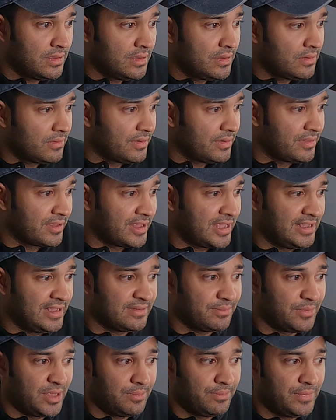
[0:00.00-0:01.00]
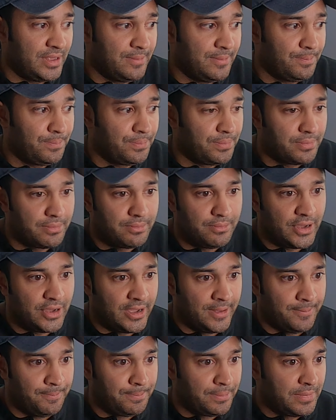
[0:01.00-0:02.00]
where the case may be.
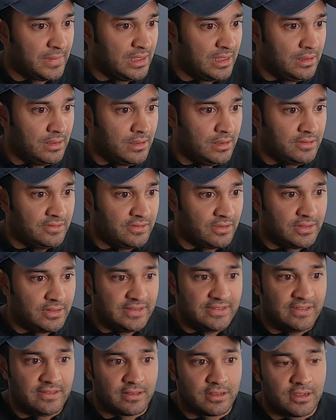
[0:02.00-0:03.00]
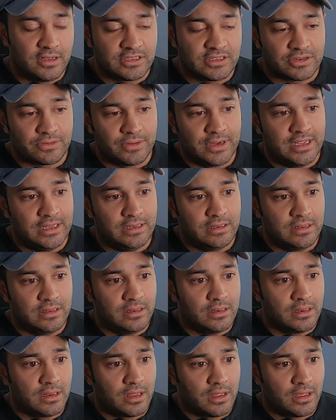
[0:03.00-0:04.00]
But so this is a good screen
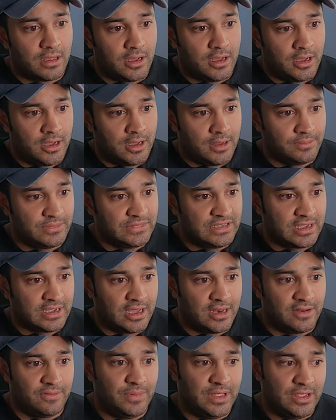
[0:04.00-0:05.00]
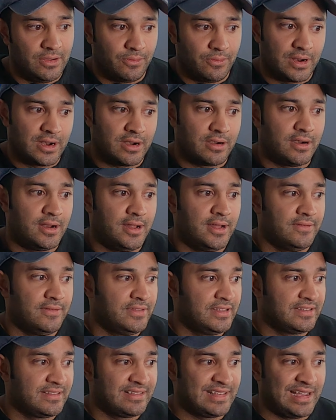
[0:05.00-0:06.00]
to kind of be aware of.
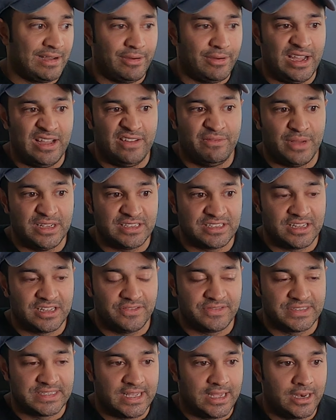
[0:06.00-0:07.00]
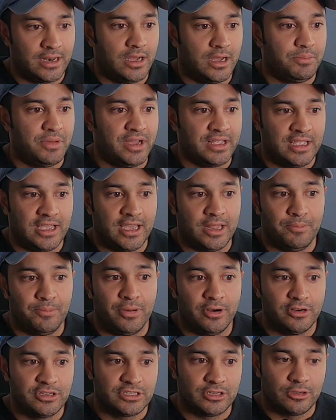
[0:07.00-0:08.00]
This is how I have my stuff set up. Again,
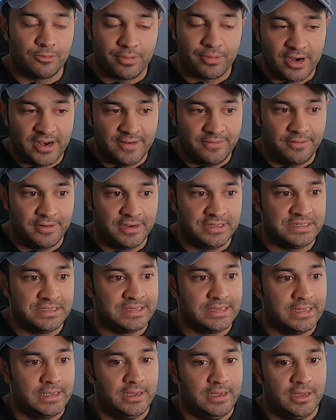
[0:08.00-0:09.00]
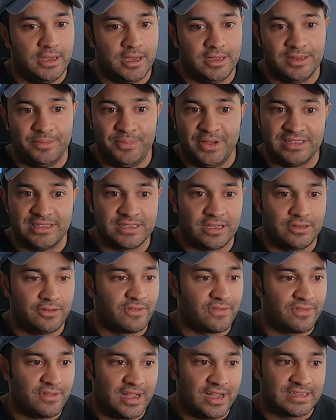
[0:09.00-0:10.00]
personal preference. It depends on your
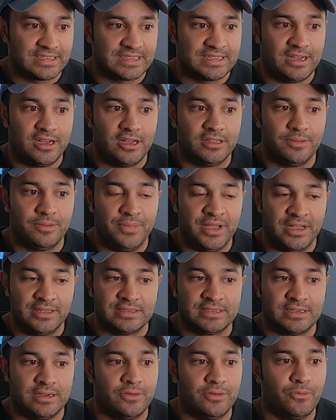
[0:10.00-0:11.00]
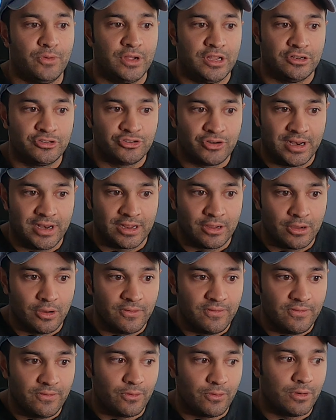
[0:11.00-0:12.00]
flying style, depends on what you're trying to go
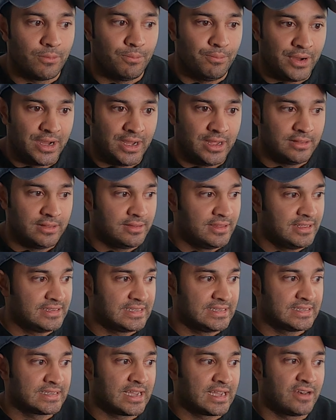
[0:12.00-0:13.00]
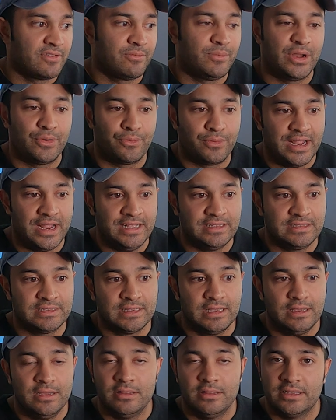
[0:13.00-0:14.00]
for, but this is kind of my rates.
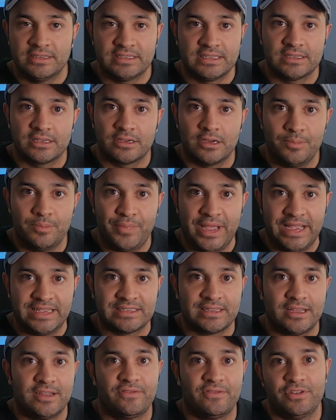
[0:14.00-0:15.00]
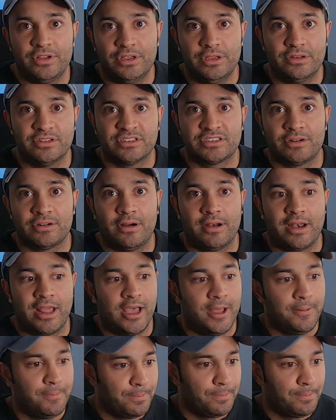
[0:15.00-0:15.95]
This is a good baseline for you to start at.